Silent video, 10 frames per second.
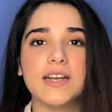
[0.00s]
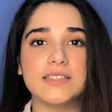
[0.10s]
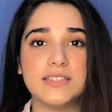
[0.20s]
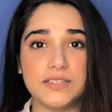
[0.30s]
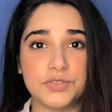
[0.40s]

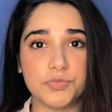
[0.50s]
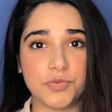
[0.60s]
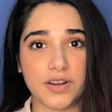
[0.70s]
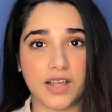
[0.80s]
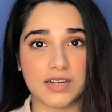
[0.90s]
These two
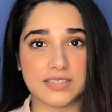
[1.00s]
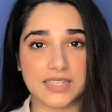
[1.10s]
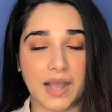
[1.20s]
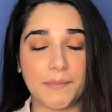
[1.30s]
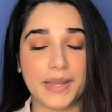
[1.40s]
products
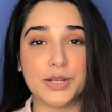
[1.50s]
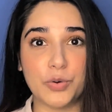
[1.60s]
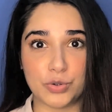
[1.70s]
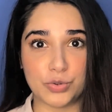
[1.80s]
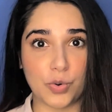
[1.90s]
are my
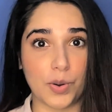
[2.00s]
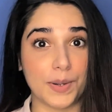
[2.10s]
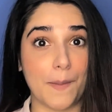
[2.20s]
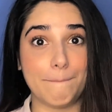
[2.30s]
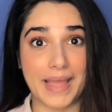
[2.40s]
go-to
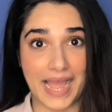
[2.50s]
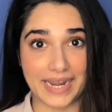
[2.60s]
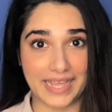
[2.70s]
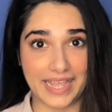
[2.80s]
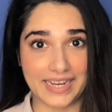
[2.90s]
on a bad hair